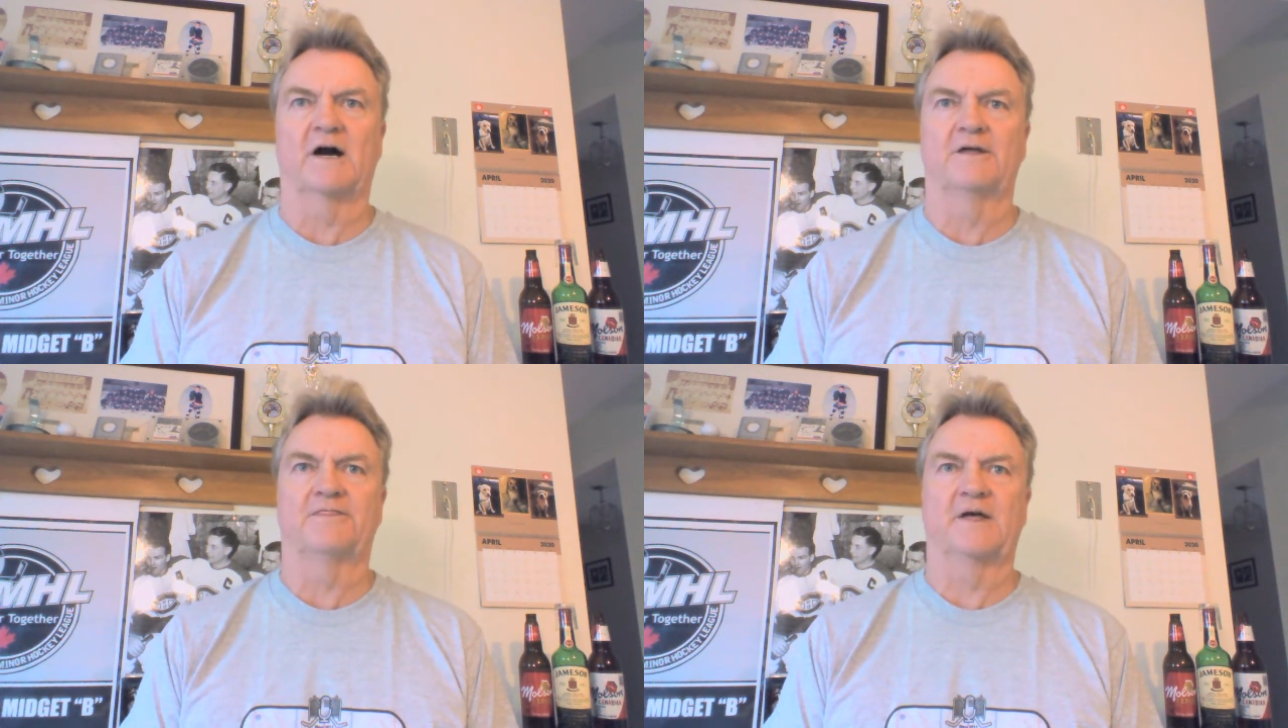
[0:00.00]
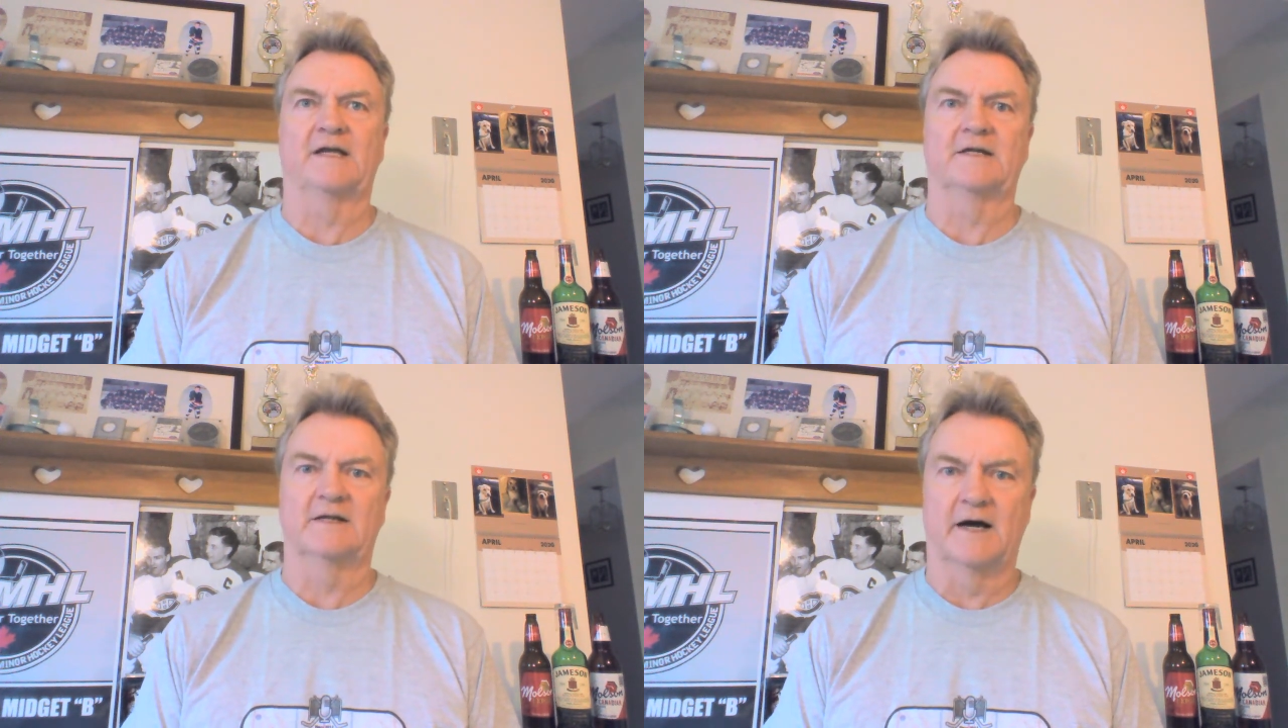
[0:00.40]
I
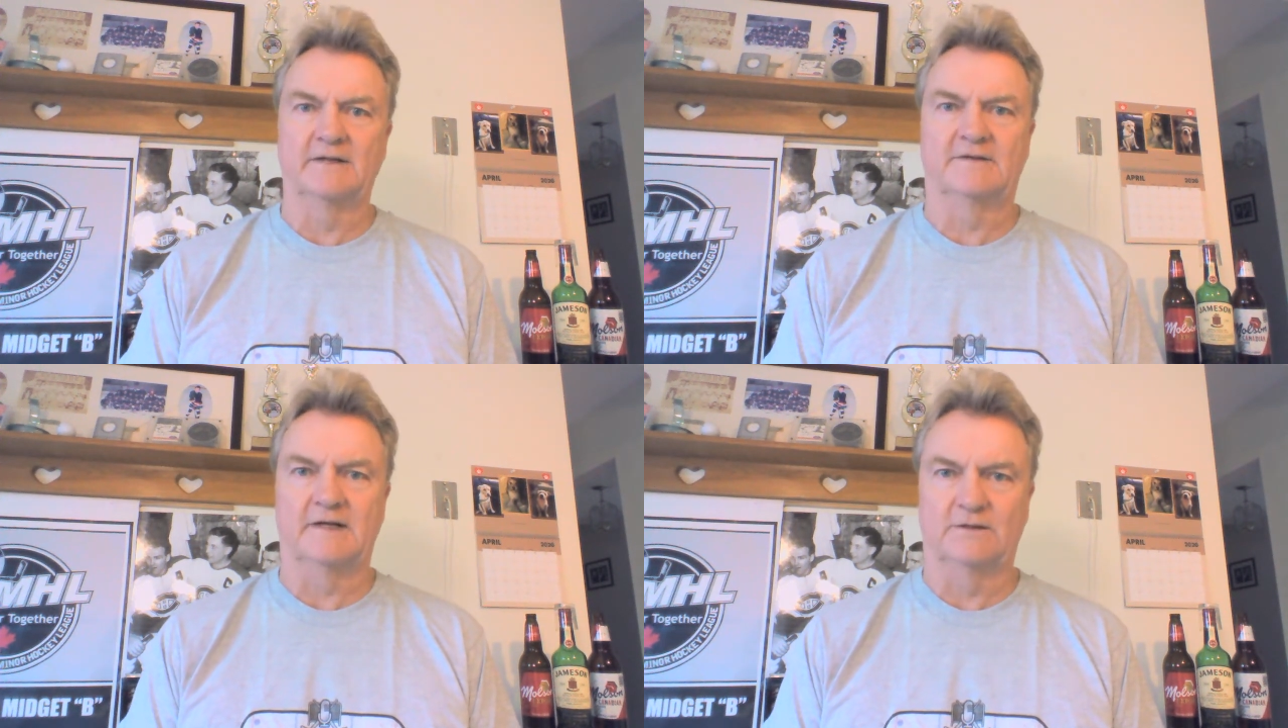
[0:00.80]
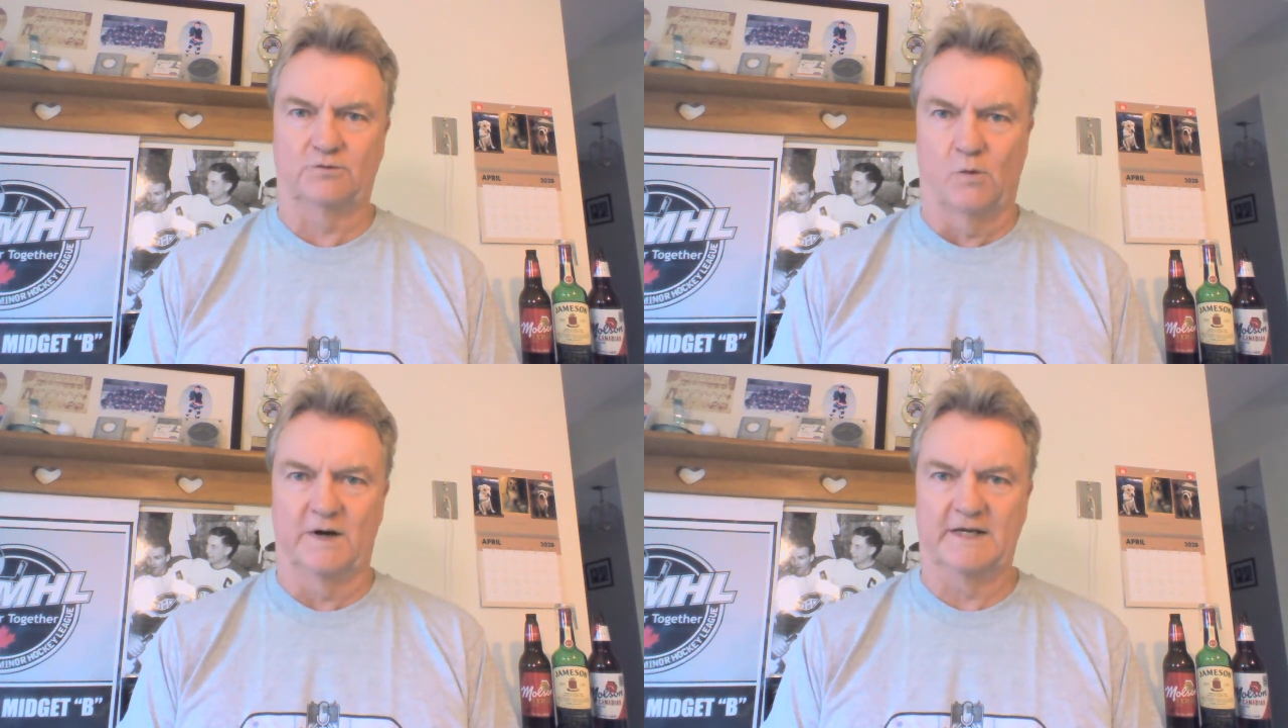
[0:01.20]
think, in
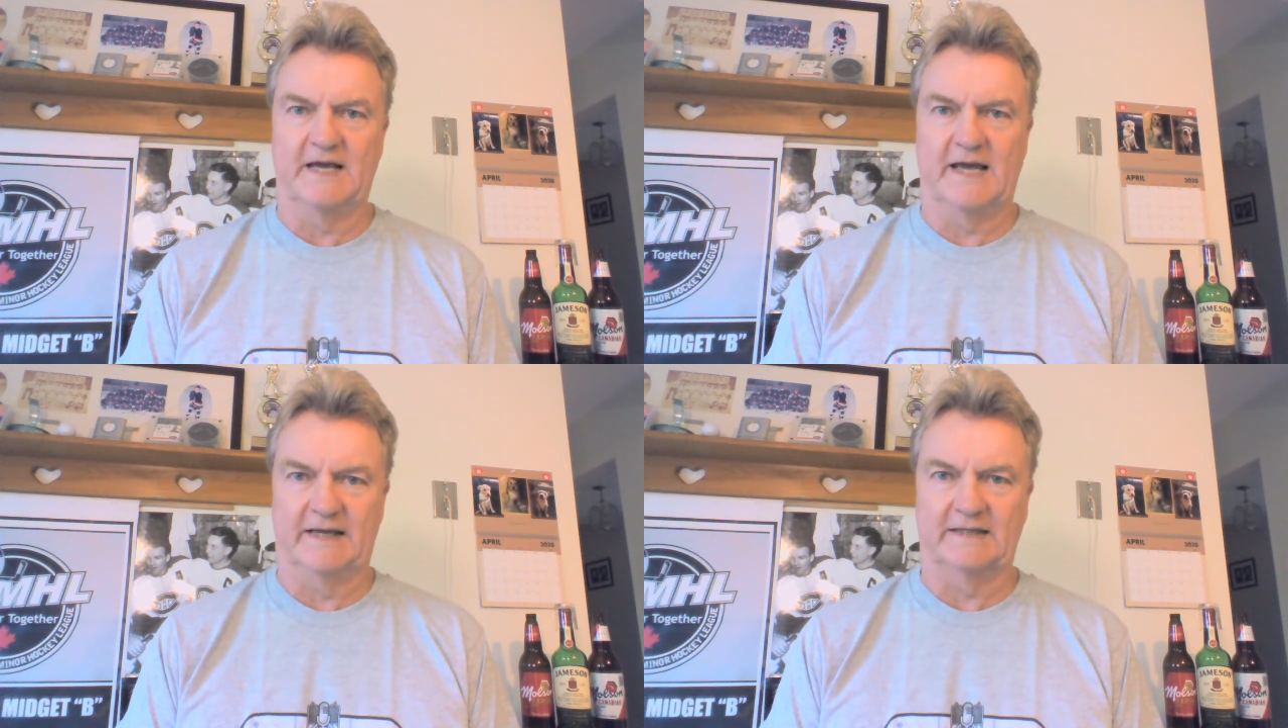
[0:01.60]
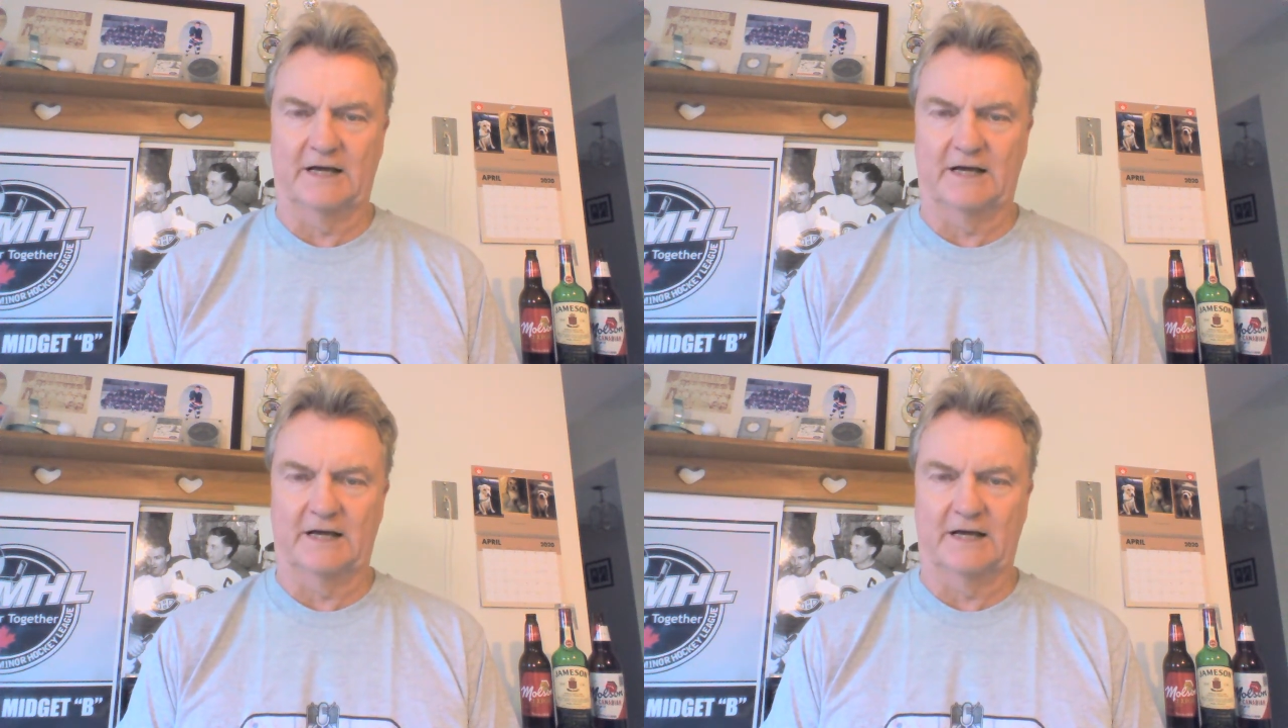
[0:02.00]
1928.